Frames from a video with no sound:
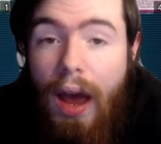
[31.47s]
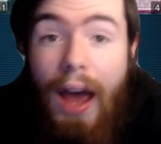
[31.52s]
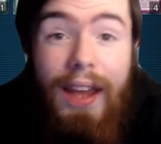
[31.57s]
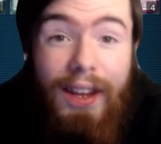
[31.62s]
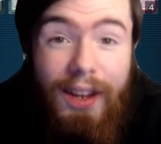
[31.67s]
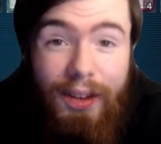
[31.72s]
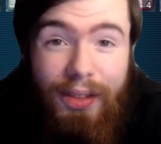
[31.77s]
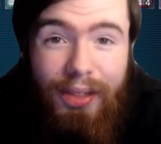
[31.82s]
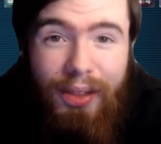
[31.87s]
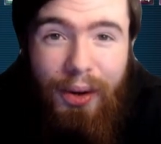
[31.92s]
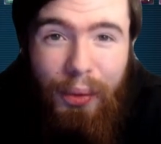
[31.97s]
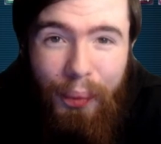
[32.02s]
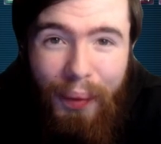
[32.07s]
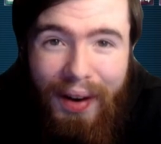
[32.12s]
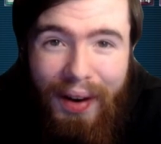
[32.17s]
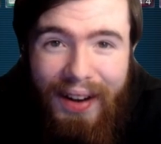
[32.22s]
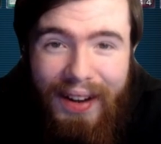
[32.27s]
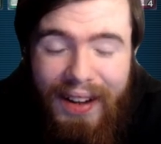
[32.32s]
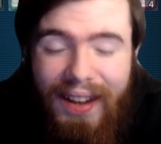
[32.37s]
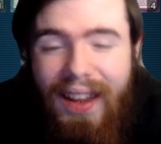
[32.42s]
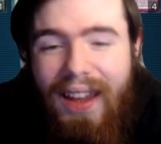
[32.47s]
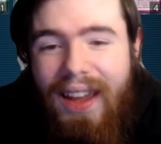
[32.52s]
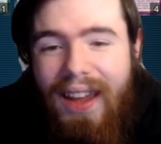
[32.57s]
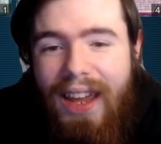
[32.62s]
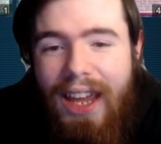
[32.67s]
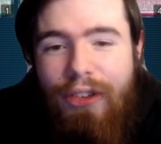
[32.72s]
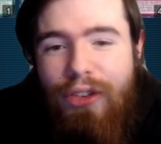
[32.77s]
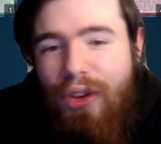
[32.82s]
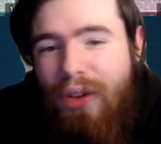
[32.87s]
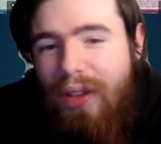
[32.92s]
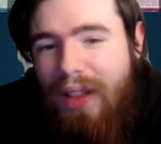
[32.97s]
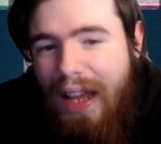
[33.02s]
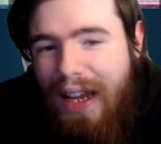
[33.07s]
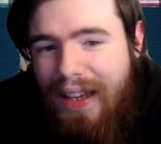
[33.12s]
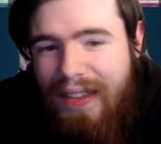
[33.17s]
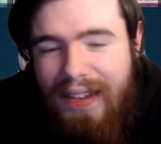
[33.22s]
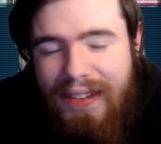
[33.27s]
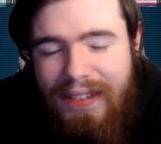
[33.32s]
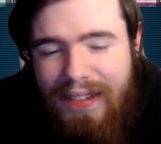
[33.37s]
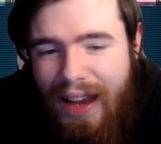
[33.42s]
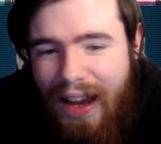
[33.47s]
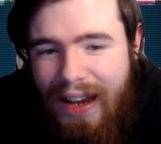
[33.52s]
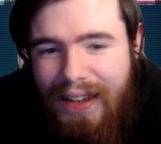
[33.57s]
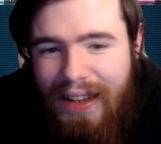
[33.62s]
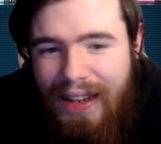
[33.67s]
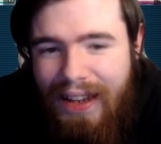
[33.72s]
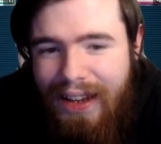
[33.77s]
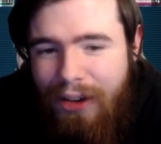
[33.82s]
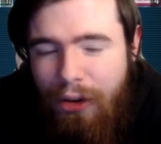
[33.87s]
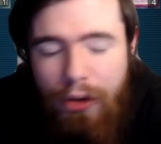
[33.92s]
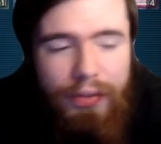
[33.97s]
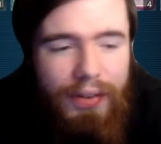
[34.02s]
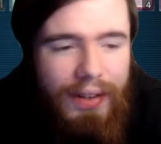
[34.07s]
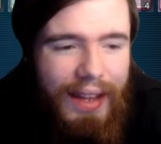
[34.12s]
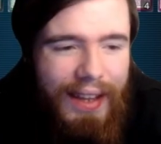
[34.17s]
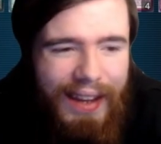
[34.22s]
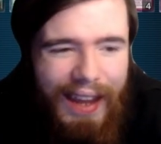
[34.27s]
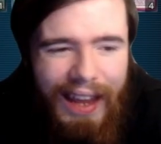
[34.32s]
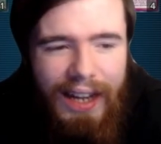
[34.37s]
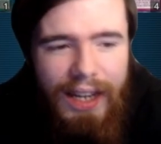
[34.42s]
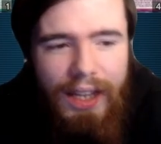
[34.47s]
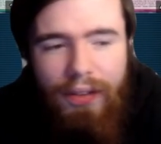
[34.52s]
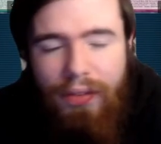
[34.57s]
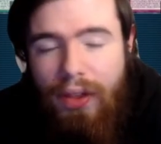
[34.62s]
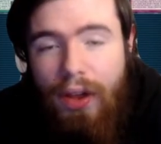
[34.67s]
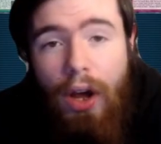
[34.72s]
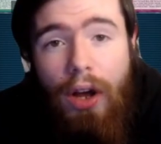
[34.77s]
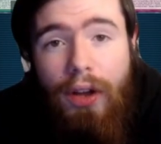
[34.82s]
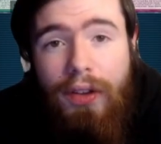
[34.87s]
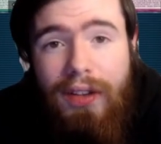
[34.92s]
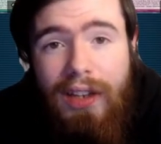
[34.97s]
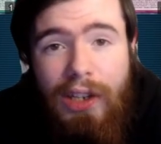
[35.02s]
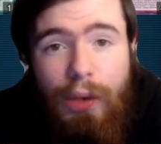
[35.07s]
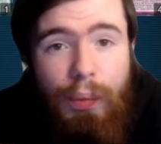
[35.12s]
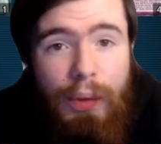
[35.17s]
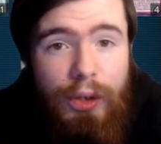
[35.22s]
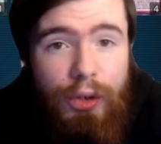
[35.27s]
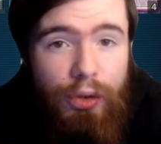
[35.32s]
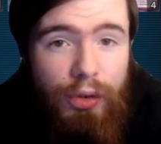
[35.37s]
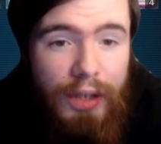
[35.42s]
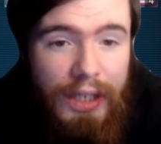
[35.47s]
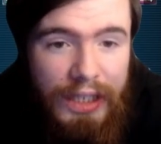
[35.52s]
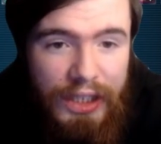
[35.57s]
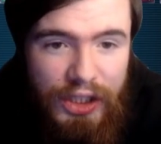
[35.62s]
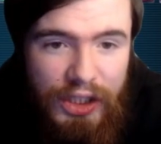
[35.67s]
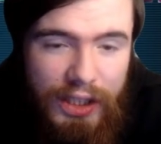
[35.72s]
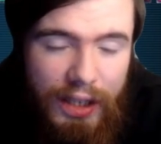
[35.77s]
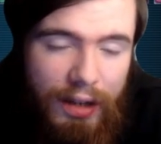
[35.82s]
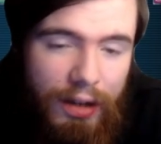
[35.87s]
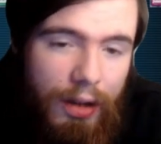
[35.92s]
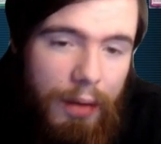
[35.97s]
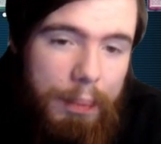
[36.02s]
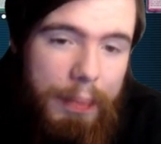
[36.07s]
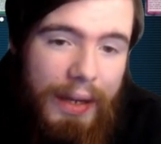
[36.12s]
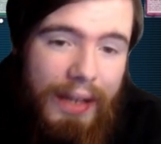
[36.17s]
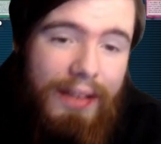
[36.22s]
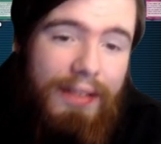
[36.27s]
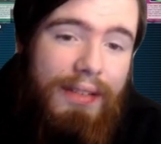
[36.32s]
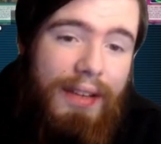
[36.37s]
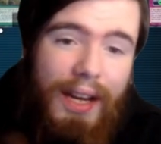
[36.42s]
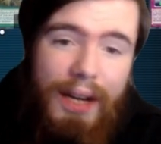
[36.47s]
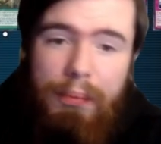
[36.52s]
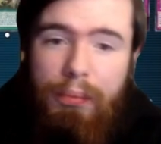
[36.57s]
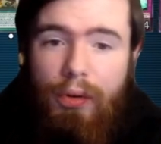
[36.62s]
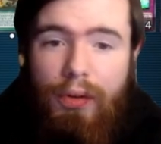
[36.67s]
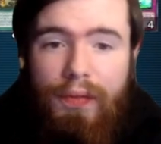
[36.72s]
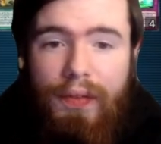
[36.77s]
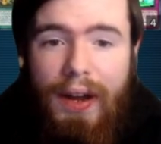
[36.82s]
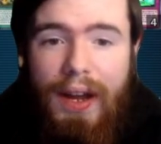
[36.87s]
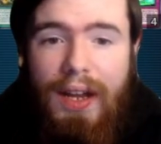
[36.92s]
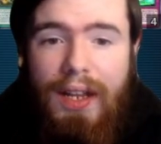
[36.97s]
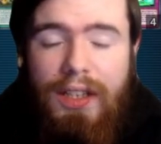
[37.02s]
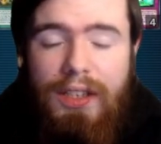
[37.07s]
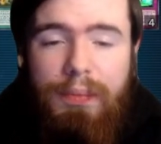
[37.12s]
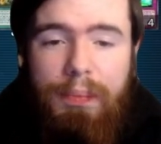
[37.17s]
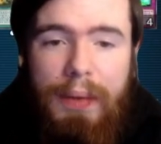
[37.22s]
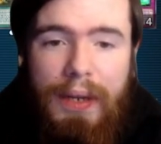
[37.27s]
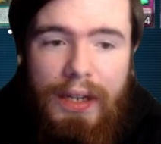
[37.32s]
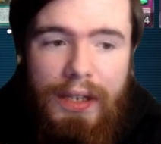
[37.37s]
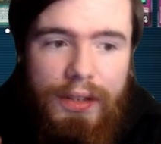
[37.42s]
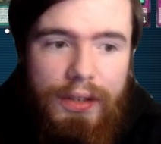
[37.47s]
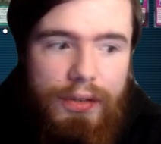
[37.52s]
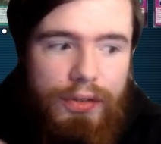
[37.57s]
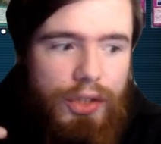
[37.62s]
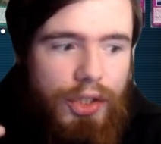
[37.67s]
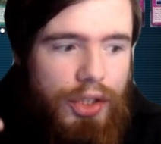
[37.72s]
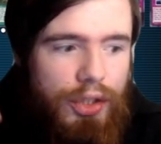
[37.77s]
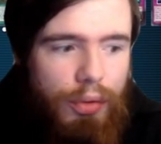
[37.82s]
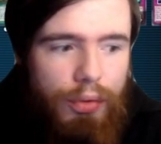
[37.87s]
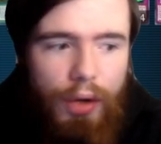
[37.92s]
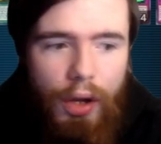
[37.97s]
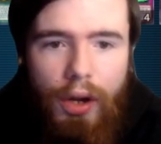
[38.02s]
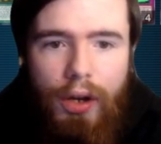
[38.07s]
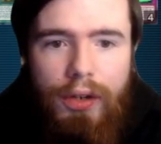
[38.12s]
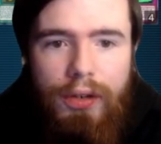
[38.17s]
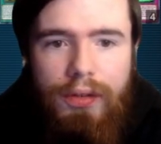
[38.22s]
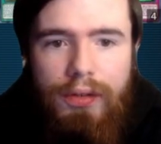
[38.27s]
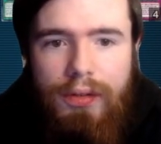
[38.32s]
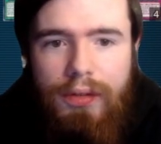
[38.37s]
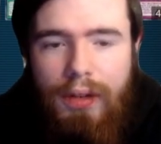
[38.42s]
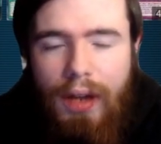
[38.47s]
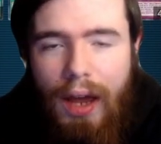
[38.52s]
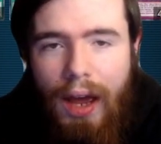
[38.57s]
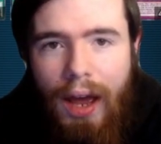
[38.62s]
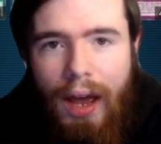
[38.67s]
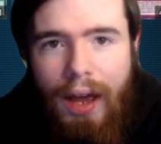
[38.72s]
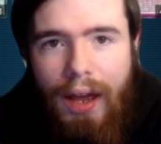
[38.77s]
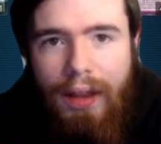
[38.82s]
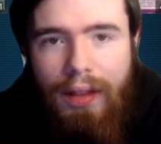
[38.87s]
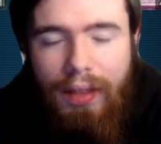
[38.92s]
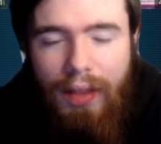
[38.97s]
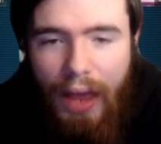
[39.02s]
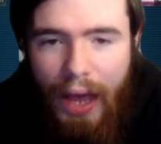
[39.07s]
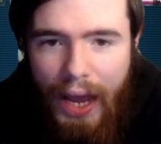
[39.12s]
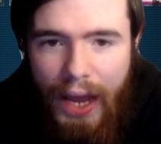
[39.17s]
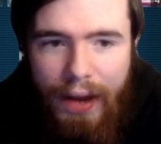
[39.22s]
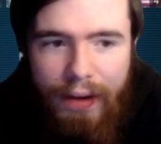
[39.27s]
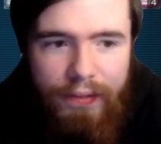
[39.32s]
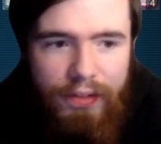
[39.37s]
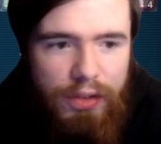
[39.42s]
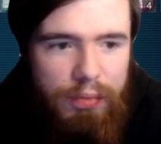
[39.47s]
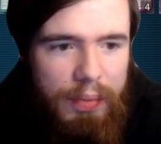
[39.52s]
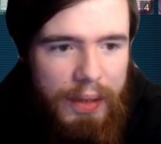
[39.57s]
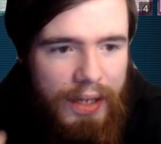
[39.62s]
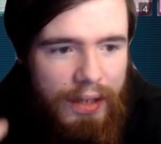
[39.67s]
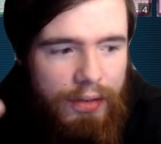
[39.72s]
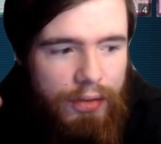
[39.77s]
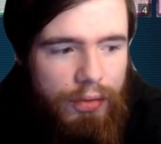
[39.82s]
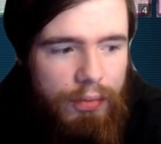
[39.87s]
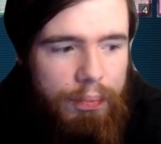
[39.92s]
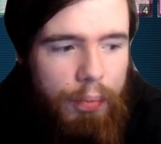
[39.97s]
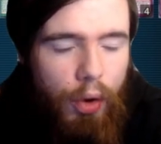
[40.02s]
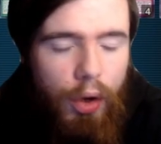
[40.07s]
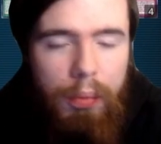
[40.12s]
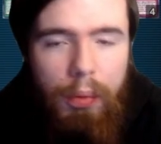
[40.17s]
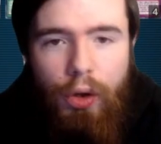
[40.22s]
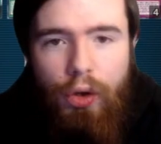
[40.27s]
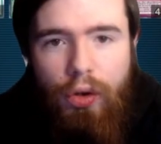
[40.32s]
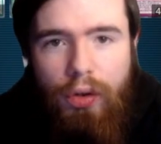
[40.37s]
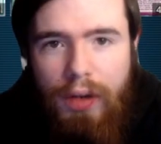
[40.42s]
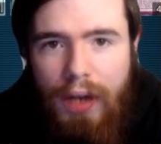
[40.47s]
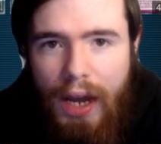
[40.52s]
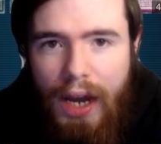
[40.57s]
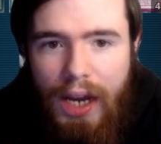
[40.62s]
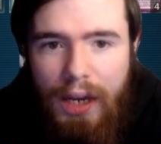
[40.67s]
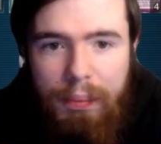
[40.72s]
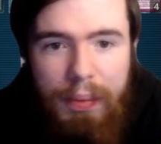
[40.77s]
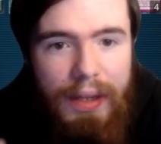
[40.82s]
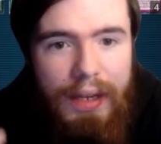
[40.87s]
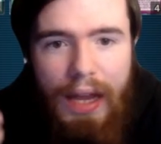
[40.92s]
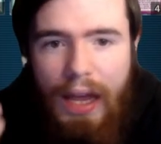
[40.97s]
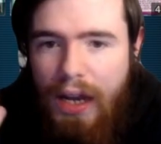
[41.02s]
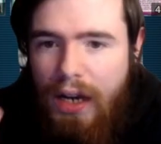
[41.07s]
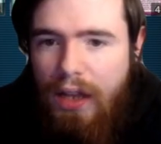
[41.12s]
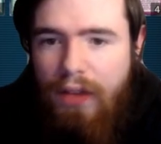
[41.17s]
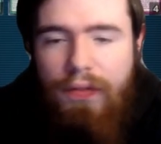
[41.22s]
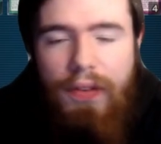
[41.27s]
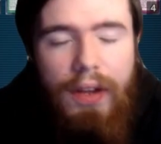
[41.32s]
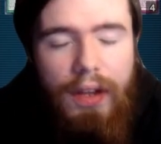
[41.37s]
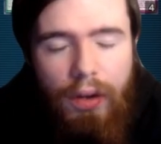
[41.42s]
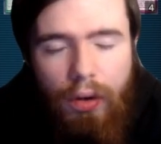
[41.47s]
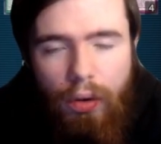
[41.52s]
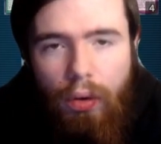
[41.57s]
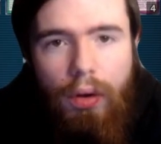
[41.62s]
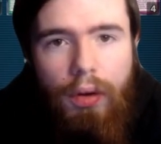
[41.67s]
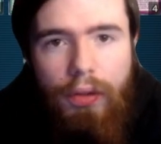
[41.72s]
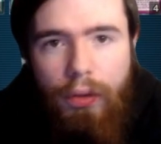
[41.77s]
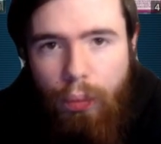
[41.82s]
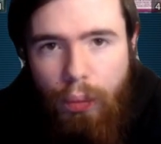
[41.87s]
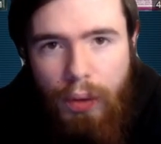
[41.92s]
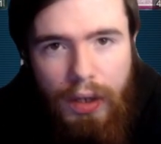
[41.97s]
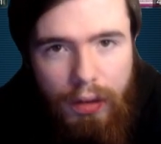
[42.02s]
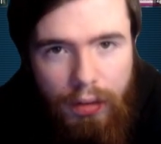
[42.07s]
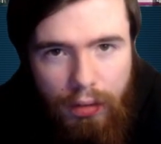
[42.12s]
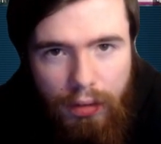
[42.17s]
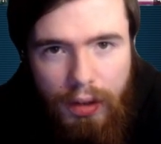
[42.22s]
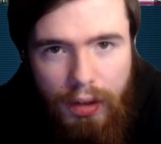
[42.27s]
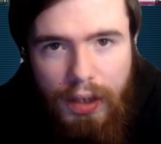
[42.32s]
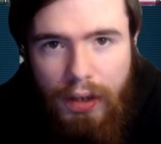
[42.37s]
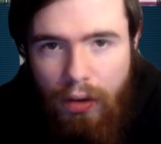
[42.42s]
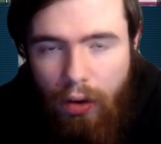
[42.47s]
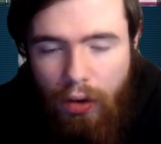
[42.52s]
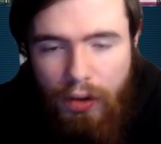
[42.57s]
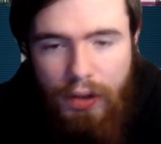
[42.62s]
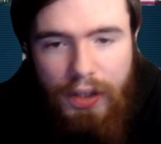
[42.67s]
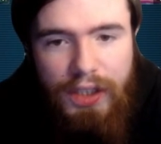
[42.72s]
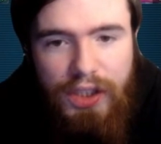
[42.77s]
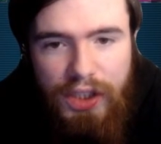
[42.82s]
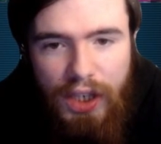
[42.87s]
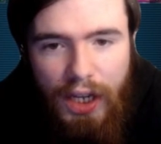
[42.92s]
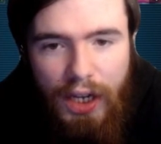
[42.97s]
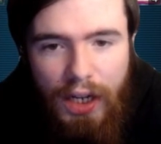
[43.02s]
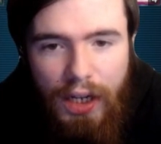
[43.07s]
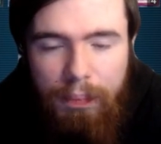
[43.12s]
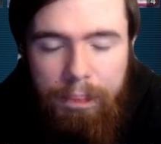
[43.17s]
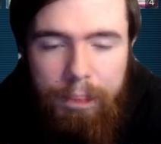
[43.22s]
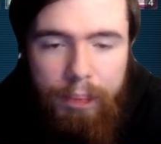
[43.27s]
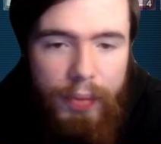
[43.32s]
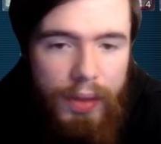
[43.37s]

Either way, if you like this idea, or if you like any of the content that we do in general, be it deck profiles, be it showdown uh, lives, be it Pokemon Unite, be it anything at all that we do here on this channel,